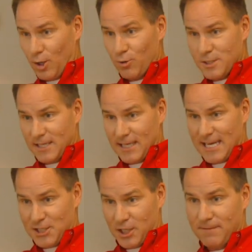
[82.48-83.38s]
toast in the
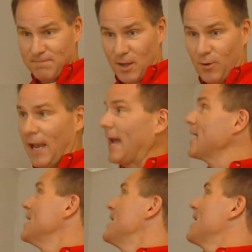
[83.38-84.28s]
kitchen, okay,
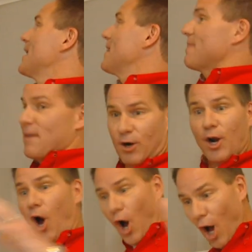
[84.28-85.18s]
they're
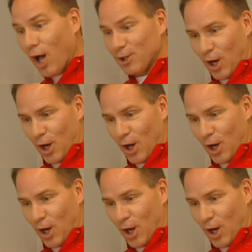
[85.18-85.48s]
gonna all